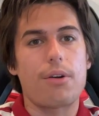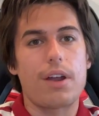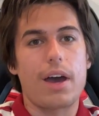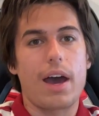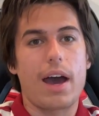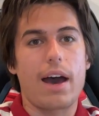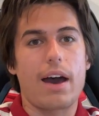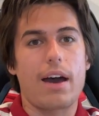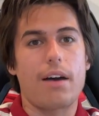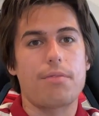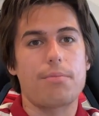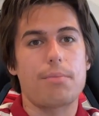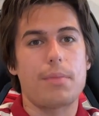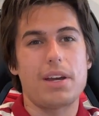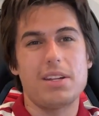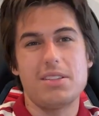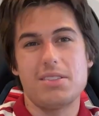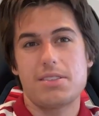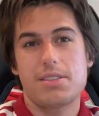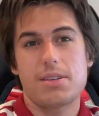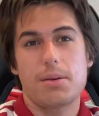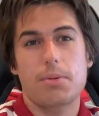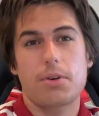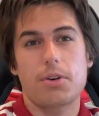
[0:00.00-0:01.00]
and a half, my
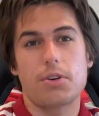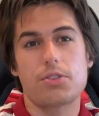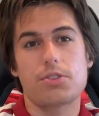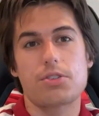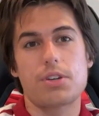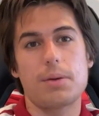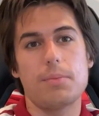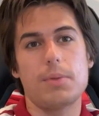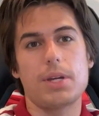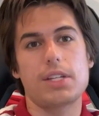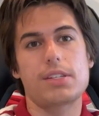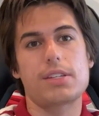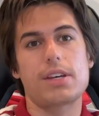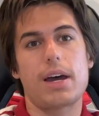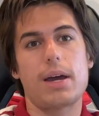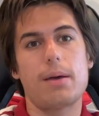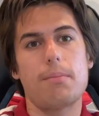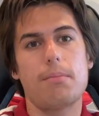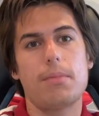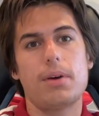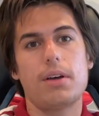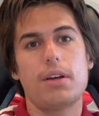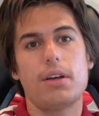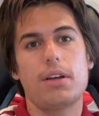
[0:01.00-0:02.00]
typical streaming
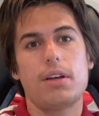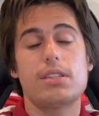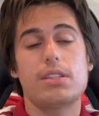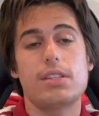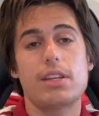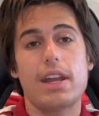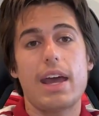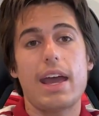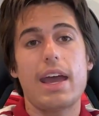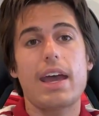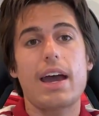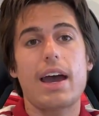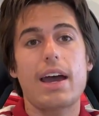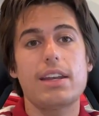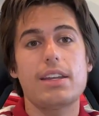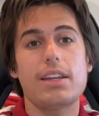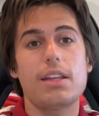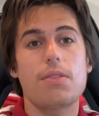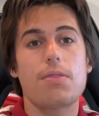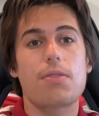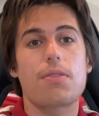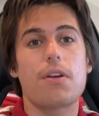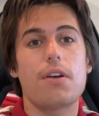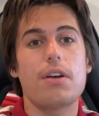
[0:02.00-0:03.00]
time. Today, I
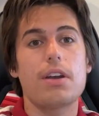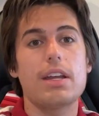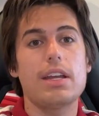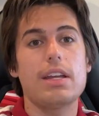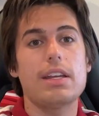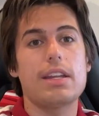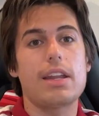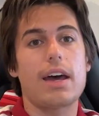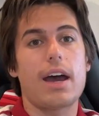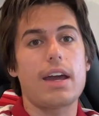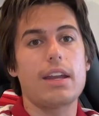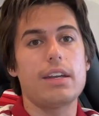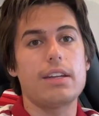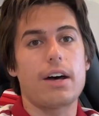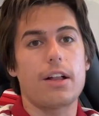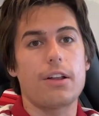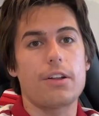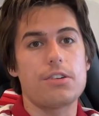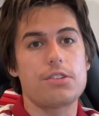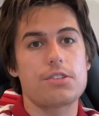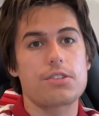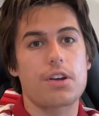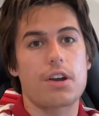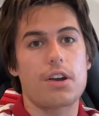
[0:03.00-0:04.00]
did
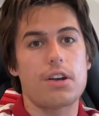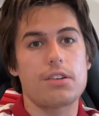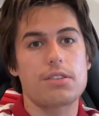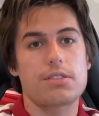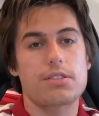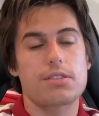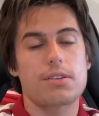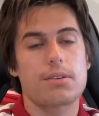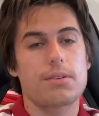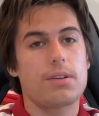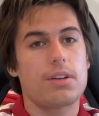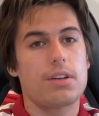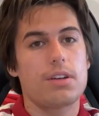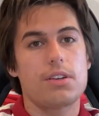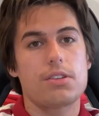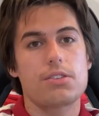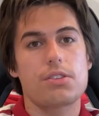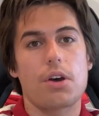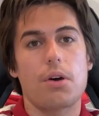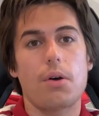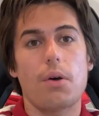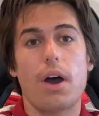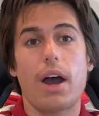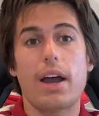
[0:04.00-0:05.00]
$39 starts.
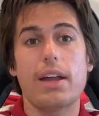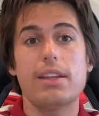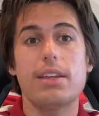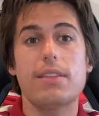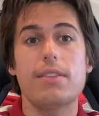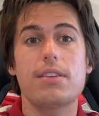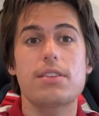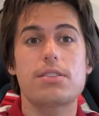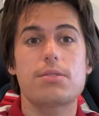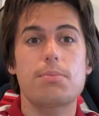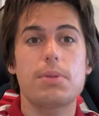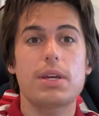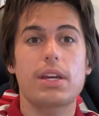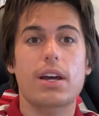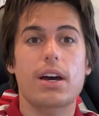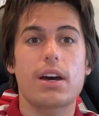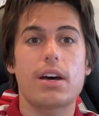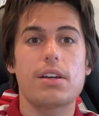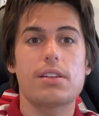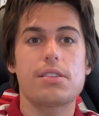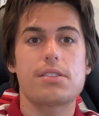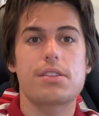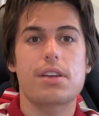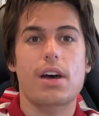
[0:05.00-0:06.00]
So I did this
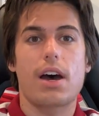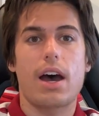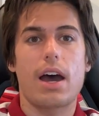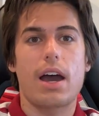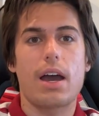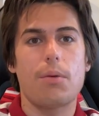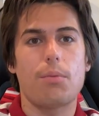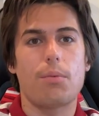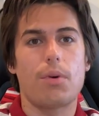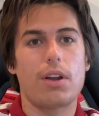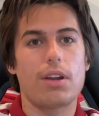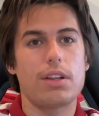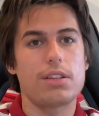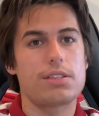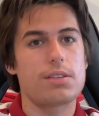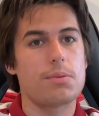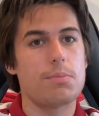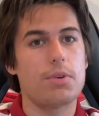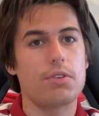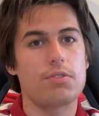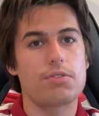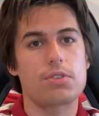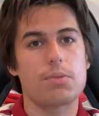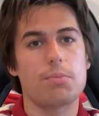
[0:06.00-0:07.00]
because I wanted to
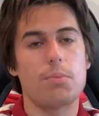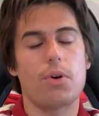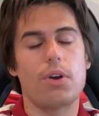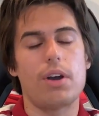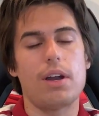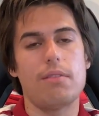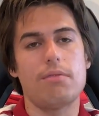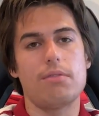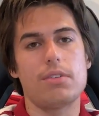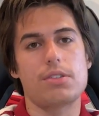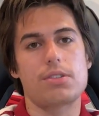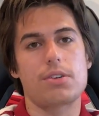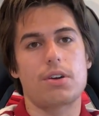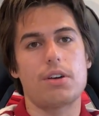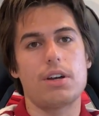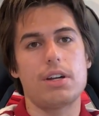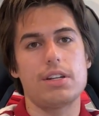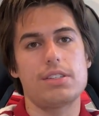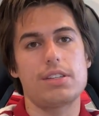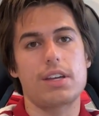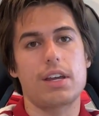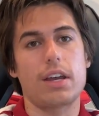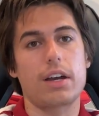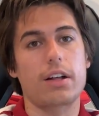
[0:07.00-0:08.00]
move some more inventory
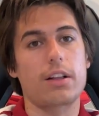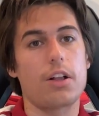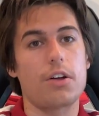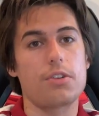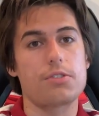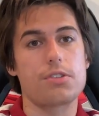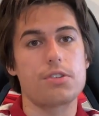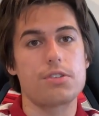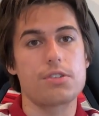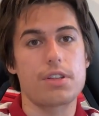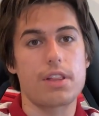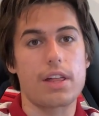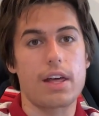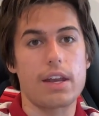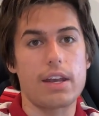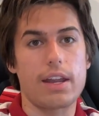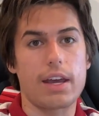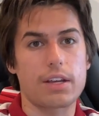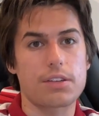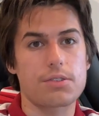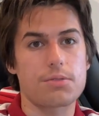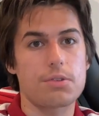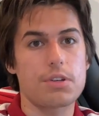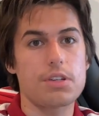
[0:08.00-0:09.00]
to get closer to that
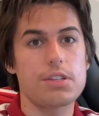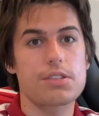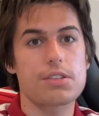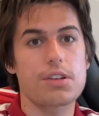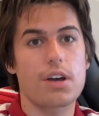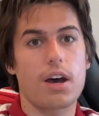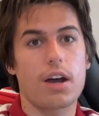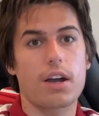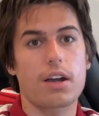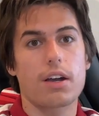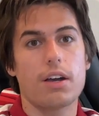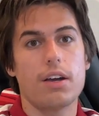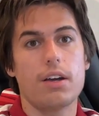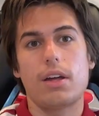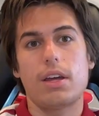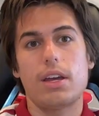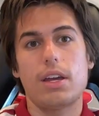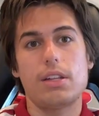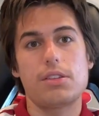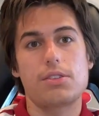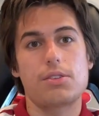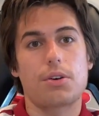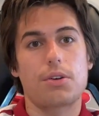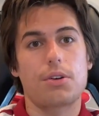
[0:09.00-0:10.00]
next restock.
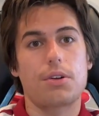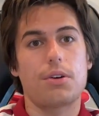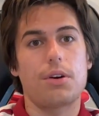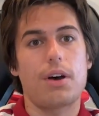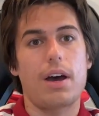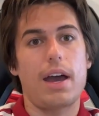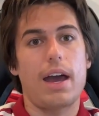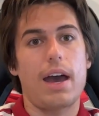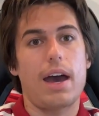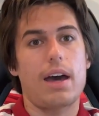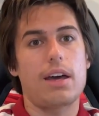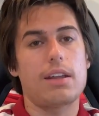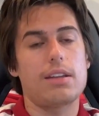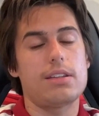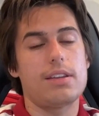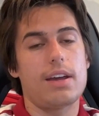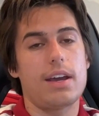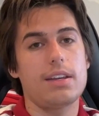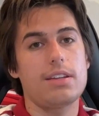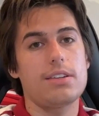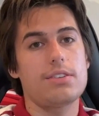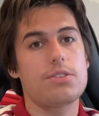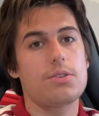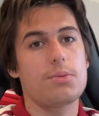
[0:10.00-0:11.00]
In total, I had
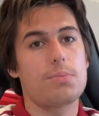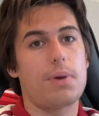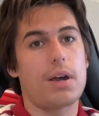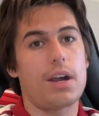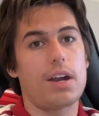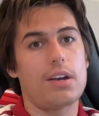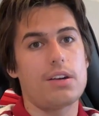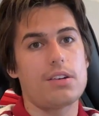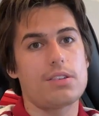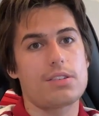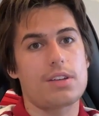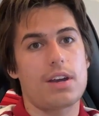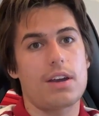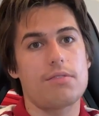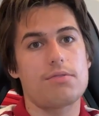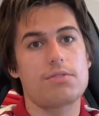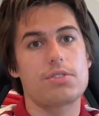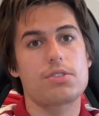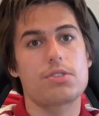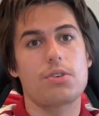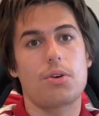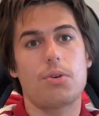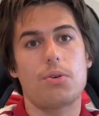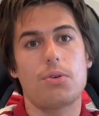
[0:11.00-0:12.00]
92 pairs. I've
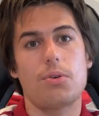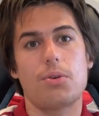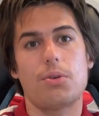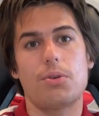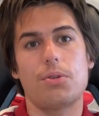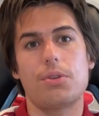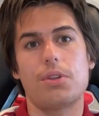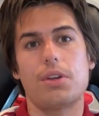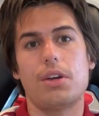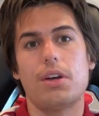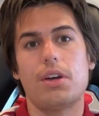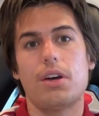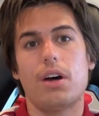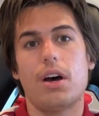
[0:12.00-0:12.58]
sold